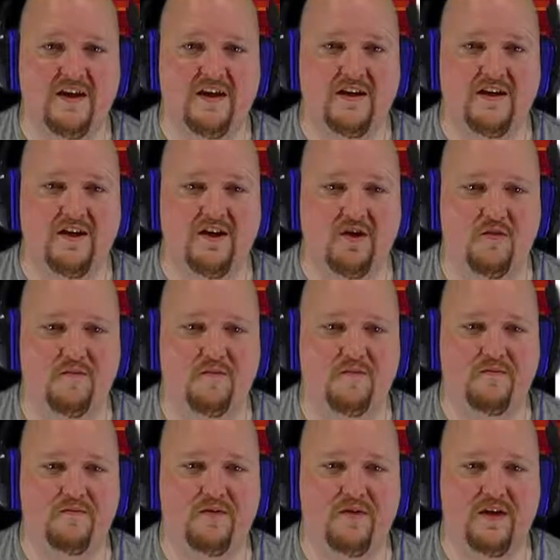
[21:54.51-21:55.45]
No,
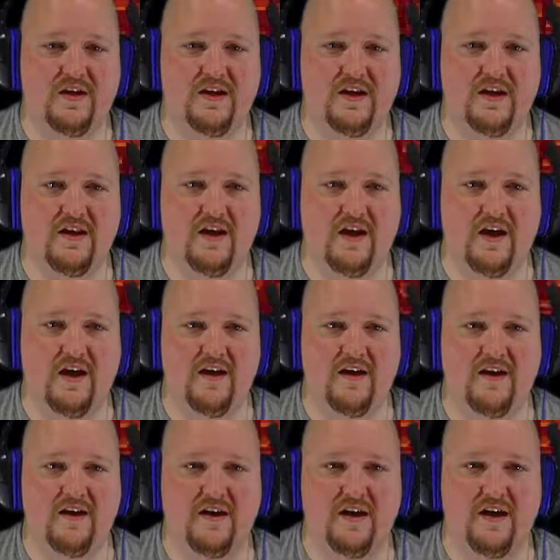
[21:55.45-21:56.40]
it did not.
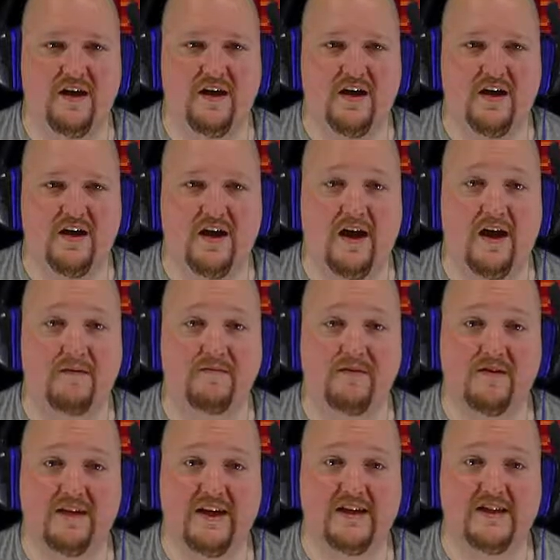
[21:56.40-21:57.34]
Uh, I'm
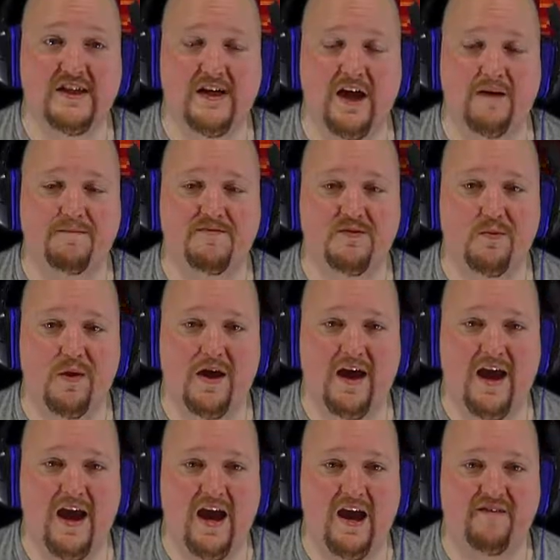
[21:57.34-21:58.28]
guessing up's the way I
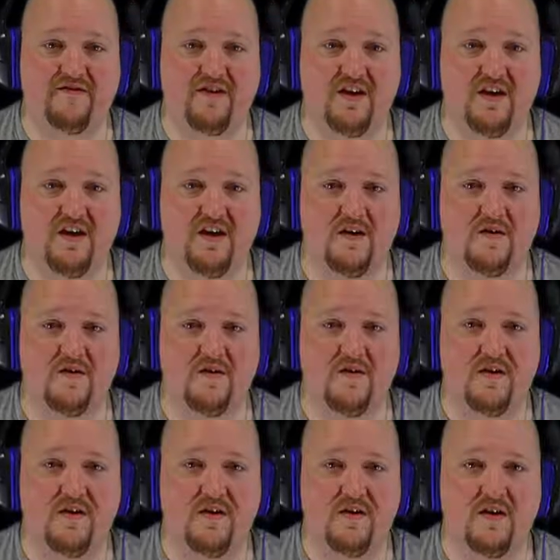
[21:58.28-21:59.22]
have to go.
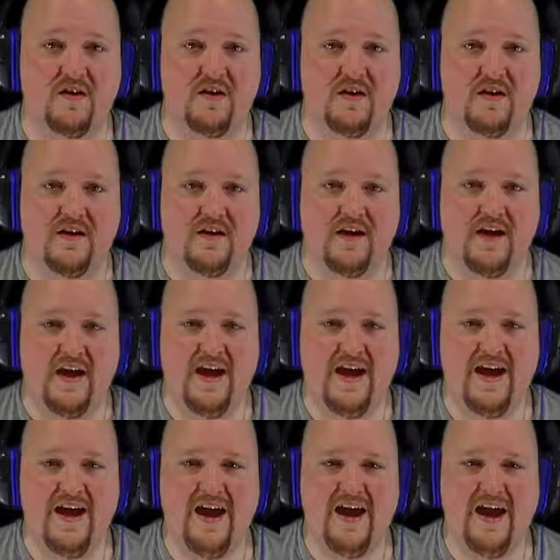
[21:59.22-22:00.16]

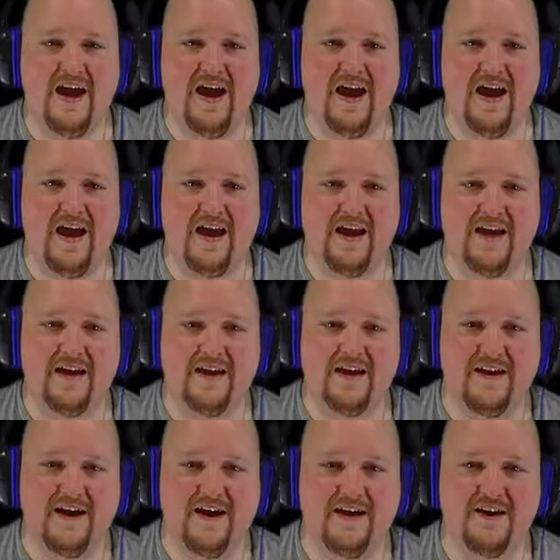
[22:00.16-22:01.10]
Hey!
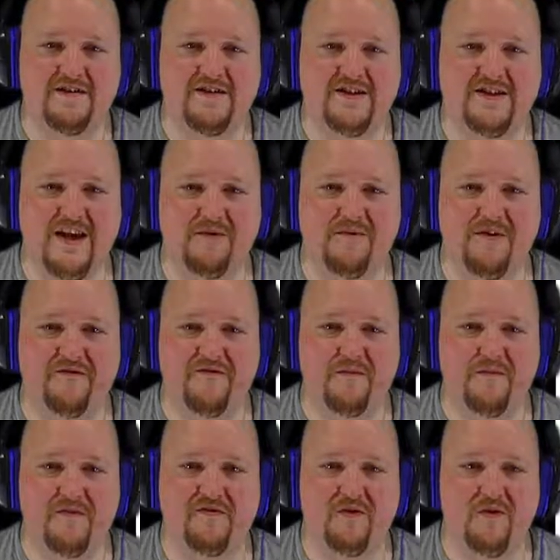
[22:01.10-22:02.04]
Are you the same one from
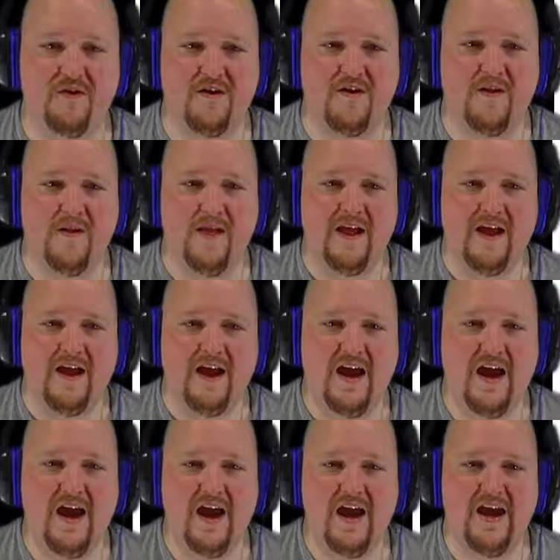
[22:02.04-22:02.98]
before?
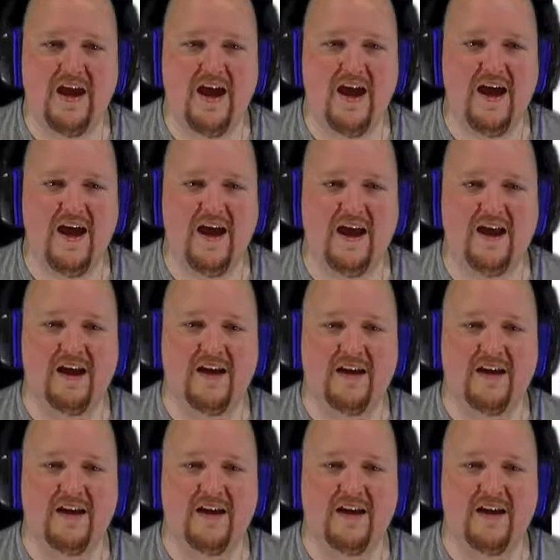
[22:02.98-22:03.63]
Hey, hey!